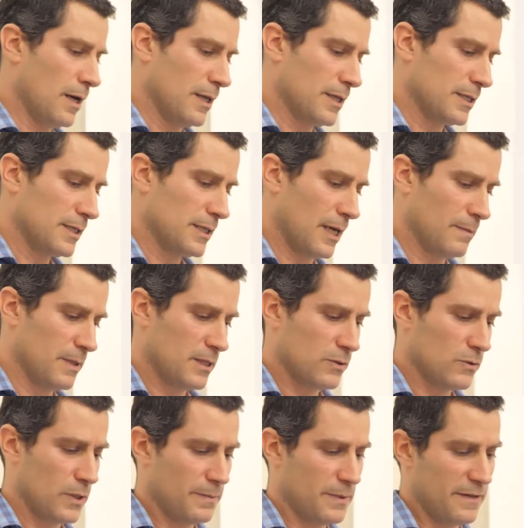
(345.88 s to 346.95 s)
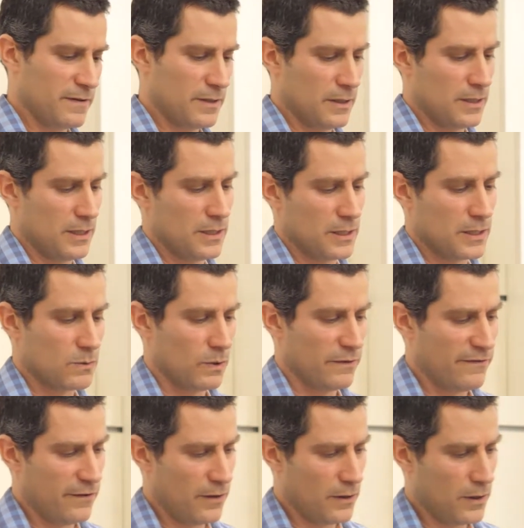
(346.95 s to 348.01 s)
Some descriptive statistics will
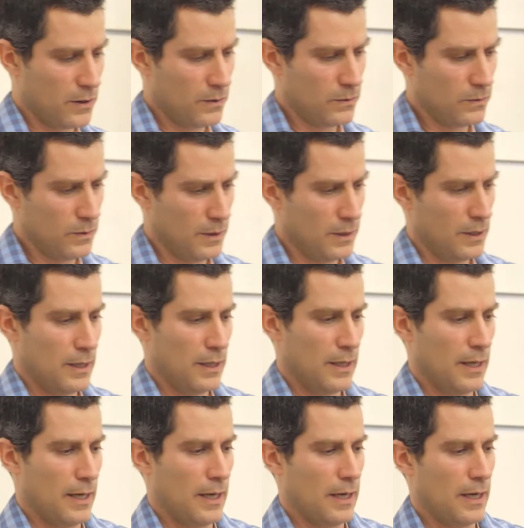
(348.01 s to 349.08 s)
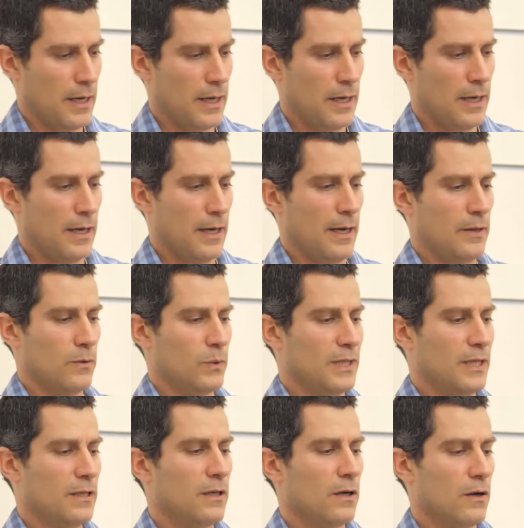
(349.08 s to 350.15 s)
follow, and we
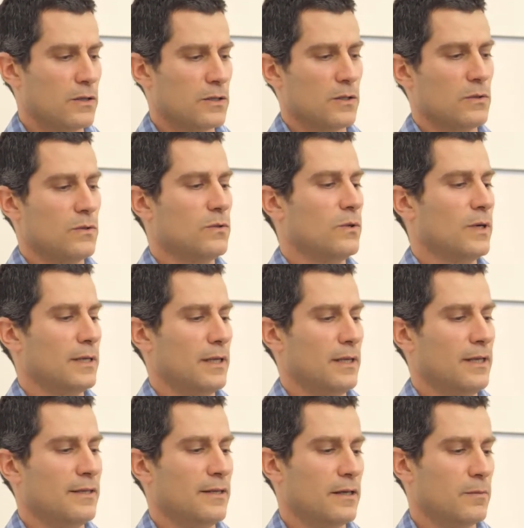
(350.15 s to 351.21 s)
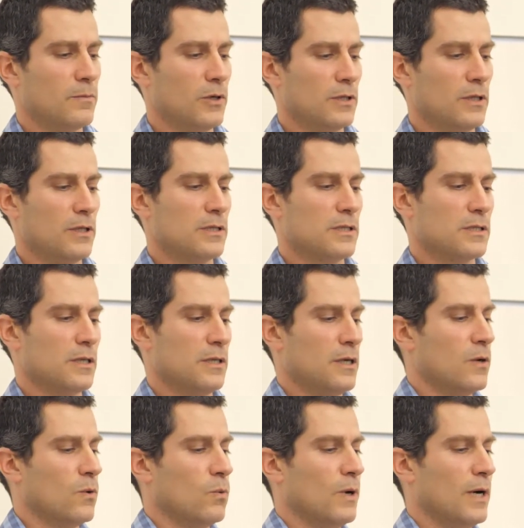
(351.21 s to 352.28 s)
did also 2 analytic models.
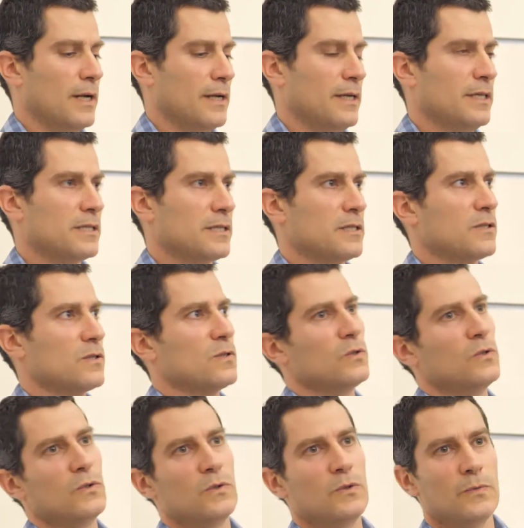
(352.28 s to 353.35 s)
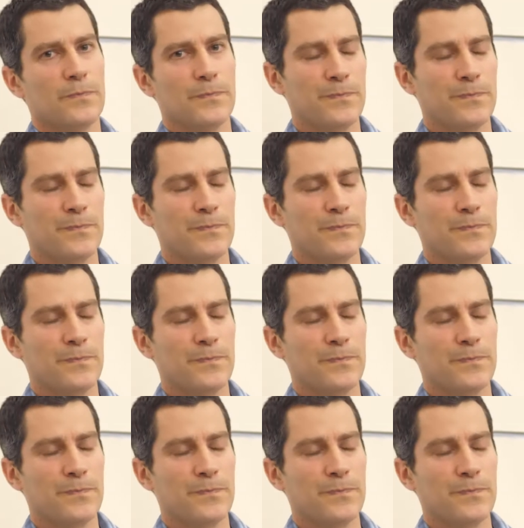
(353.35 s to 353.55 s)
One is to